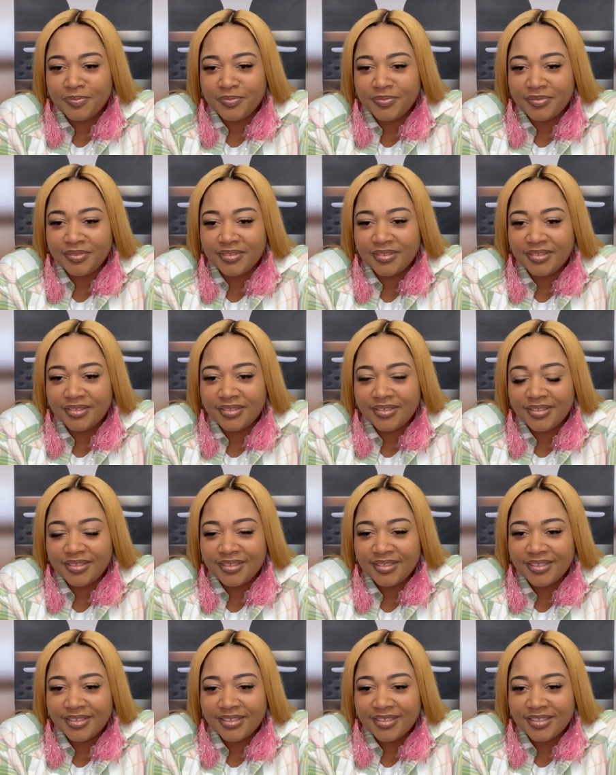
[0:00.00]

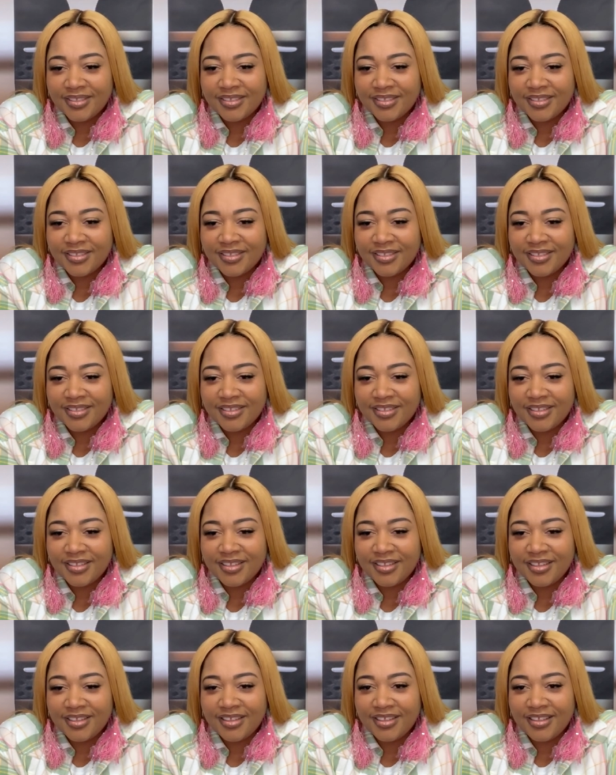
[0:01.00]

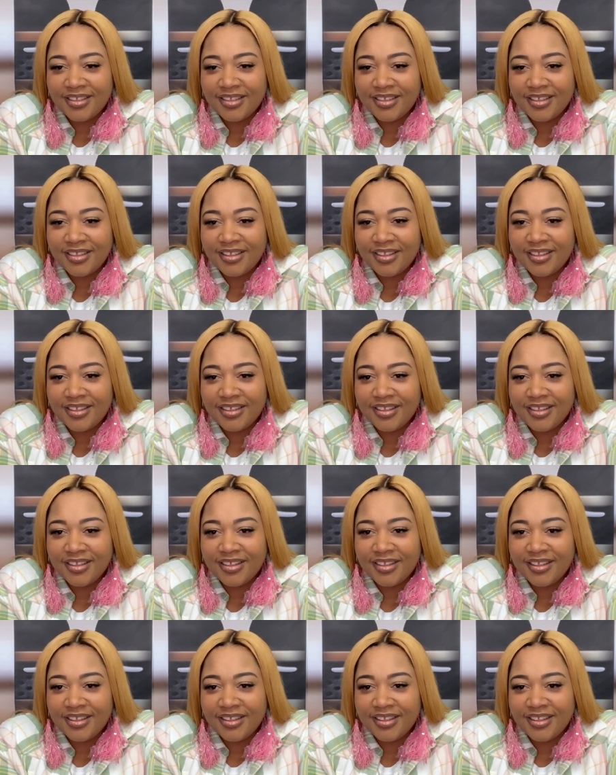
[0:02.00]

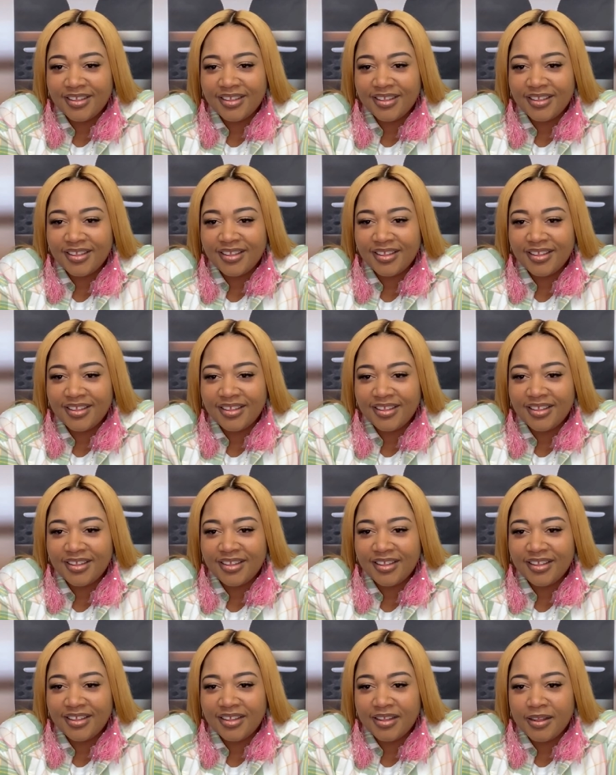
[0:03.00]

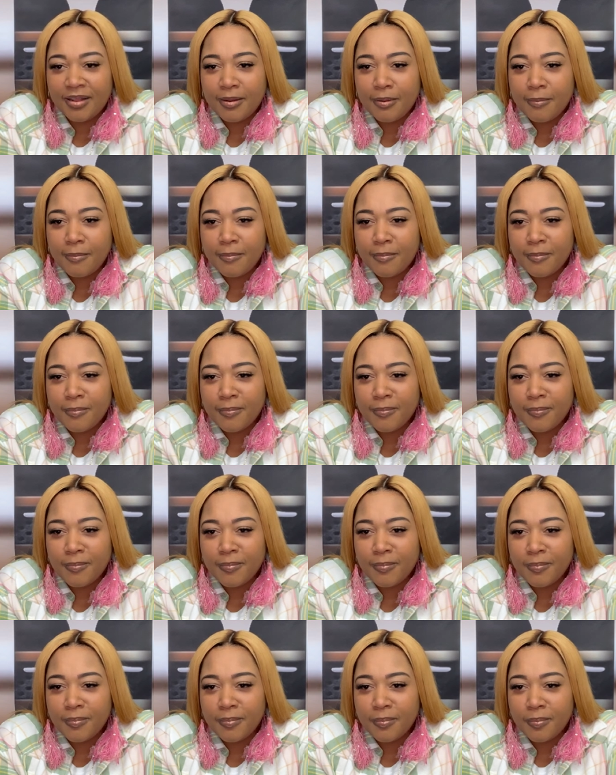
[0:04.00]

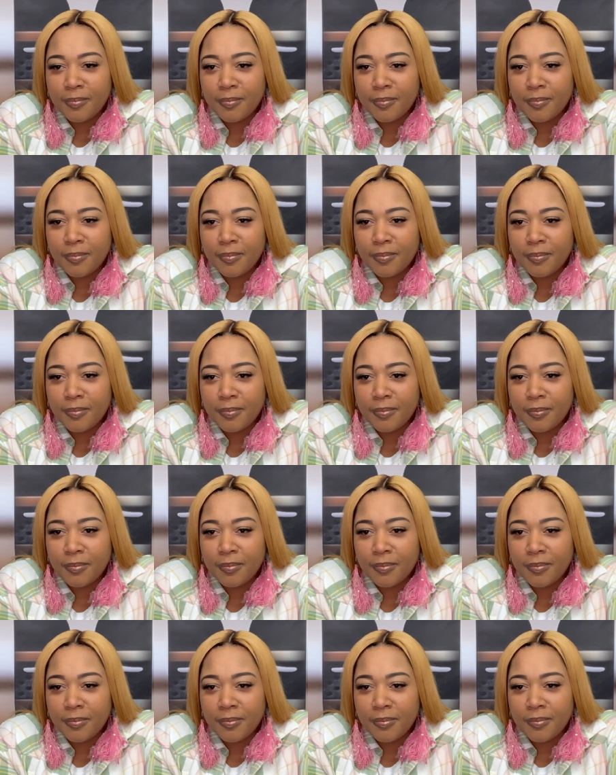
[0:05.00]

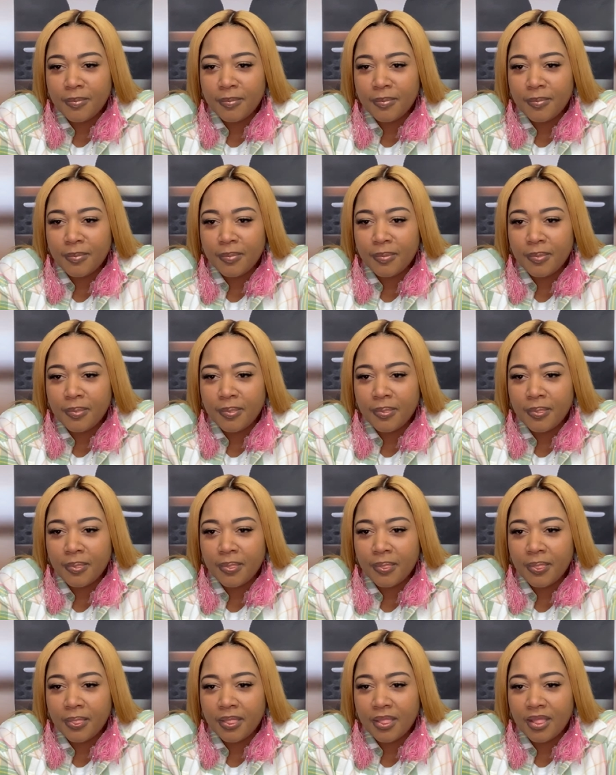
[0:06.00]

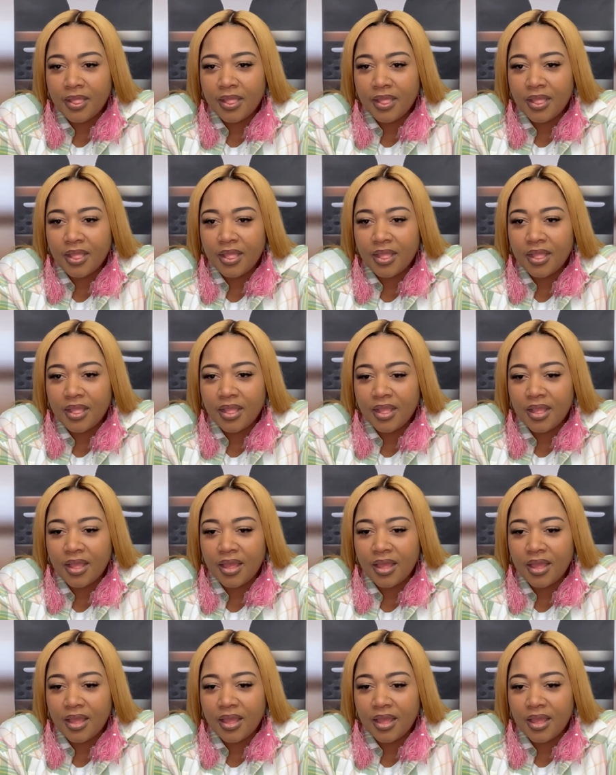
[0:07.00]
Nobody speaks.